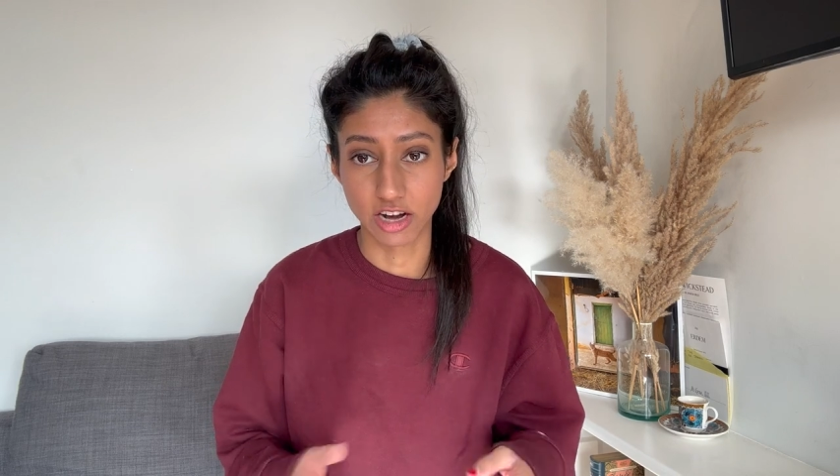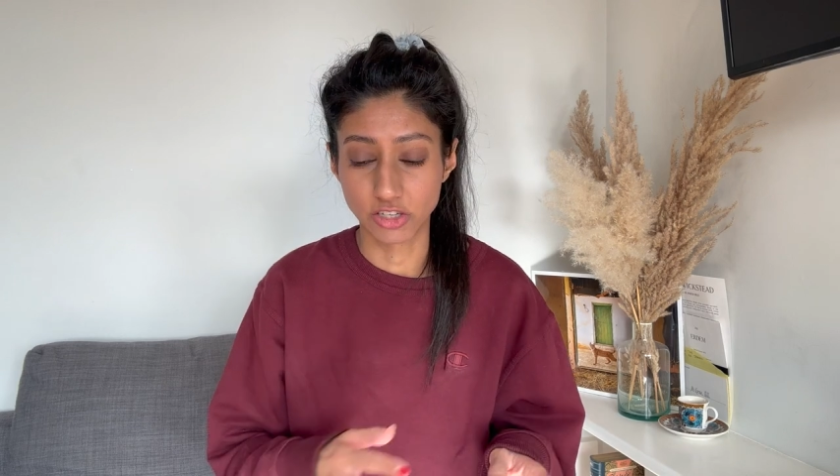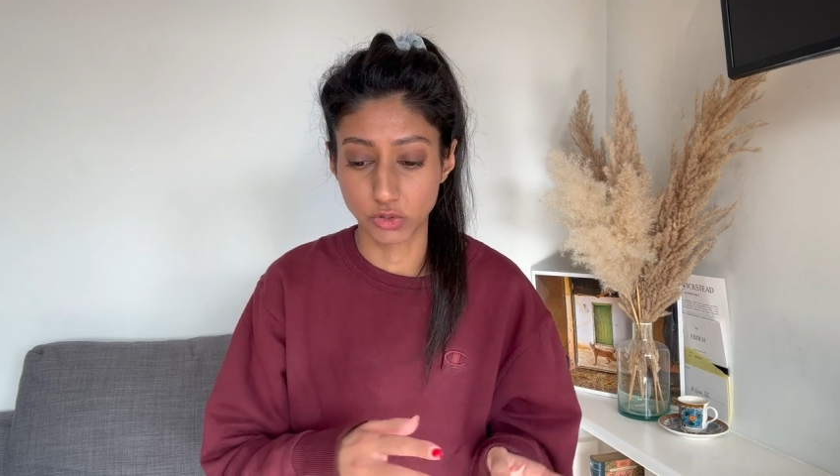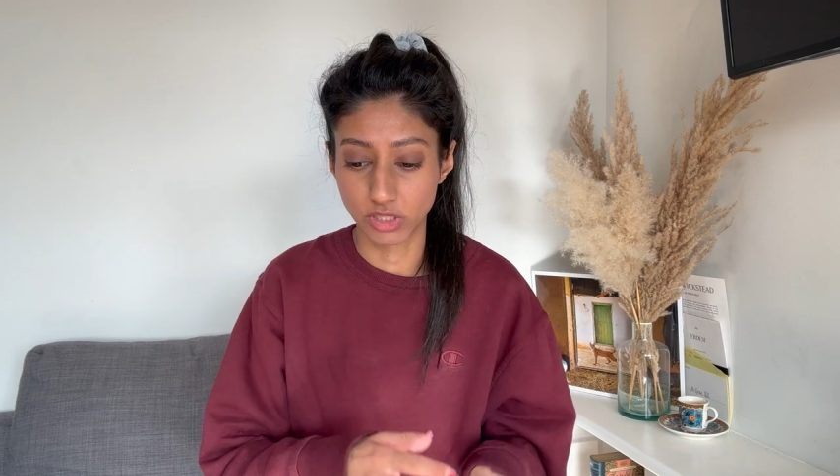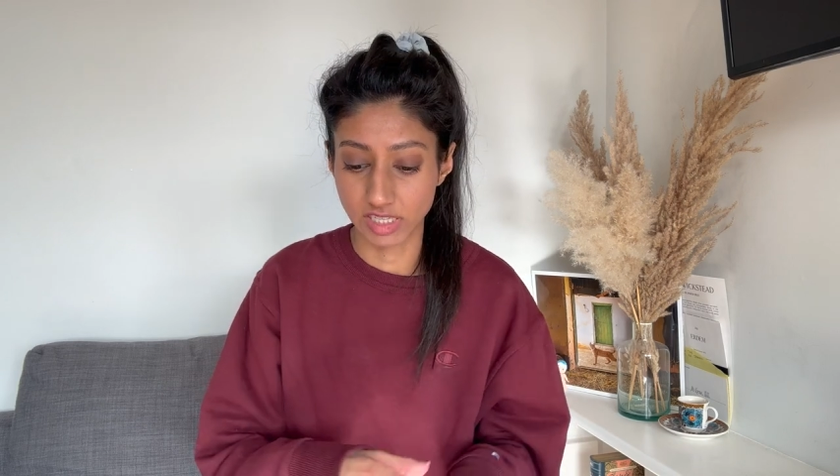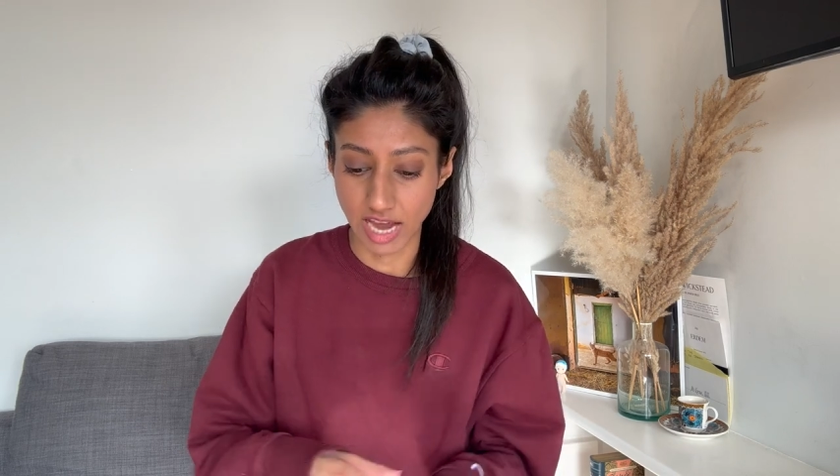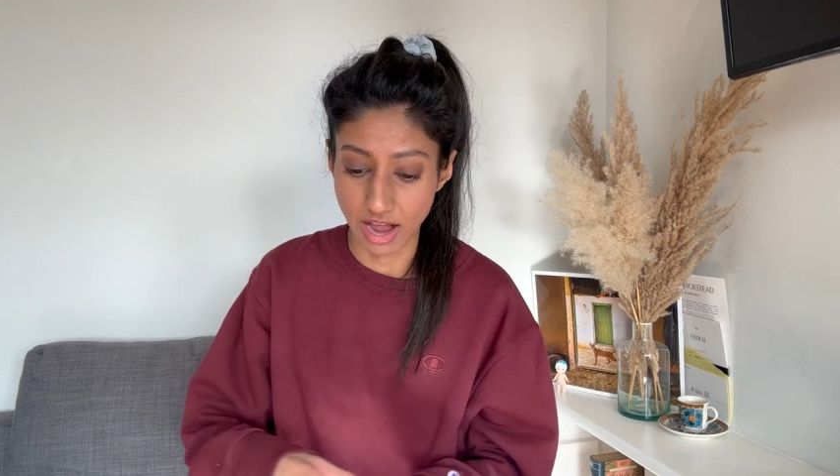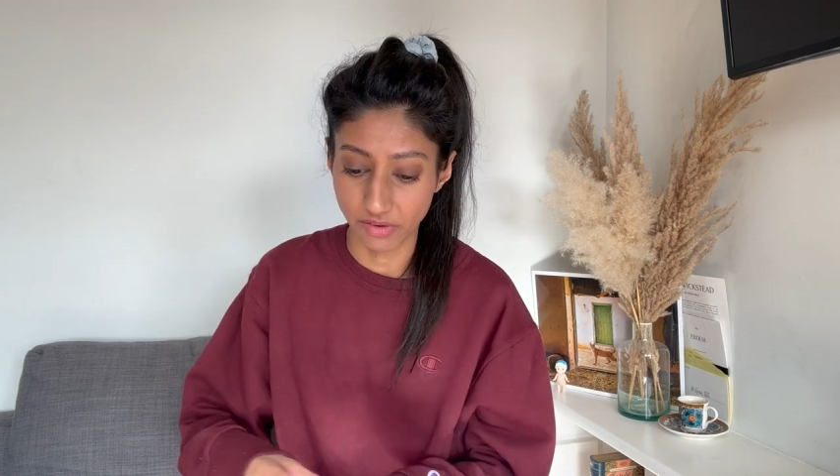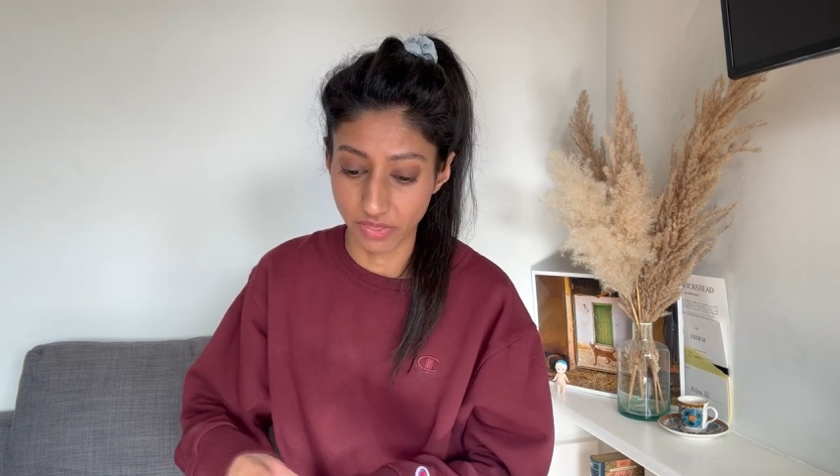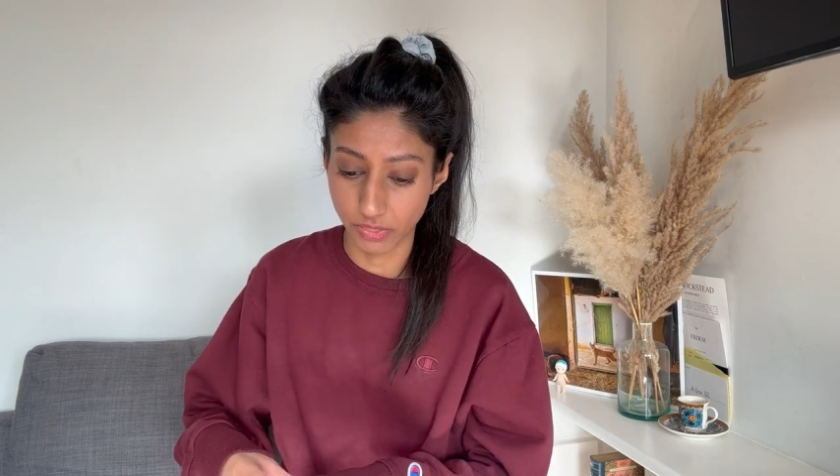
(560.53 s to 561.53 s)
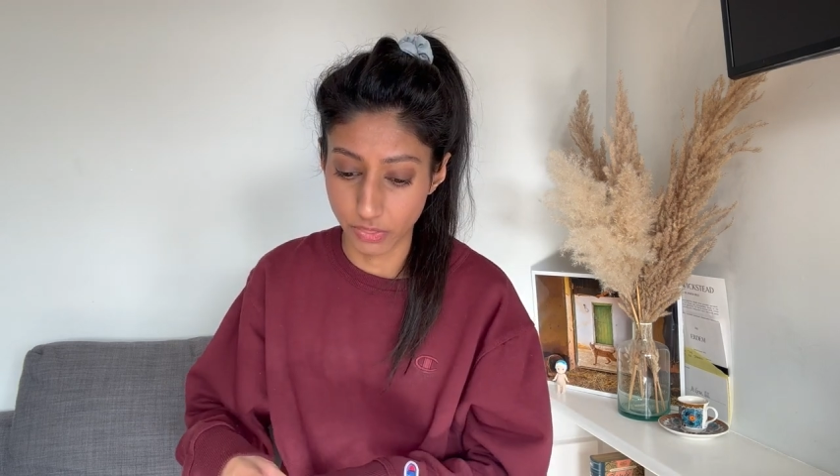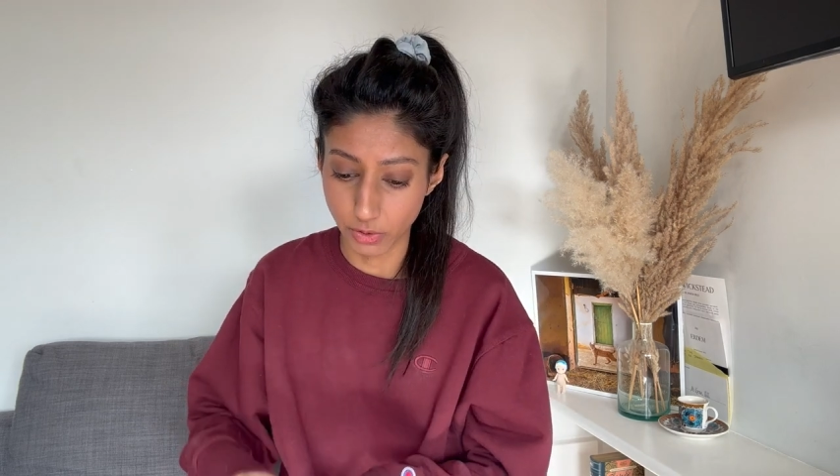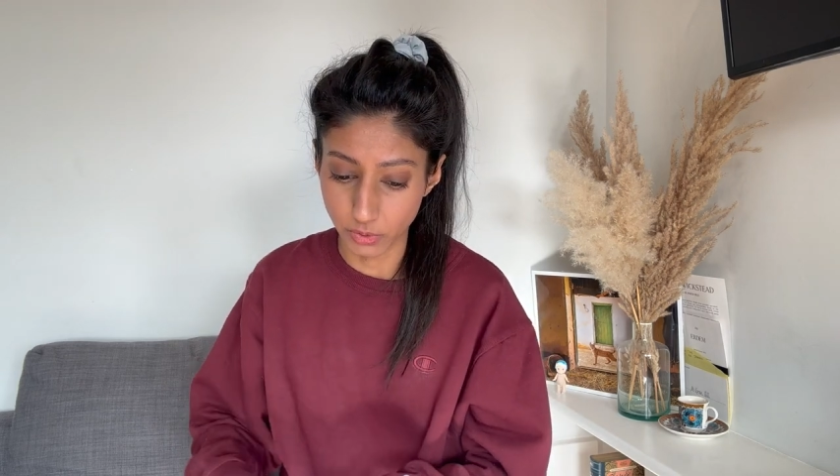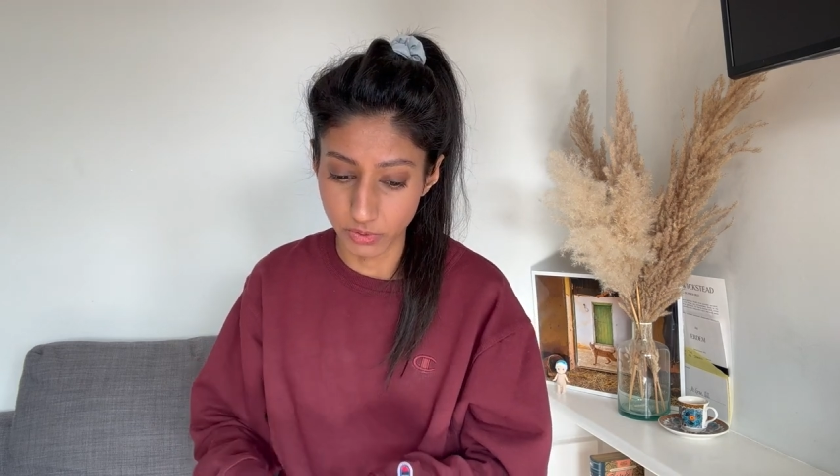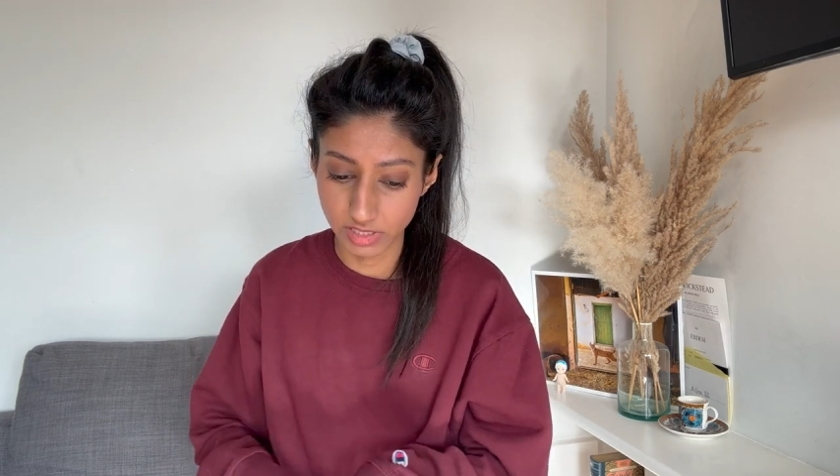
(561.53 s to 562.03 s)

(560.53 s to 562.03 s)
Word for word: And you see how those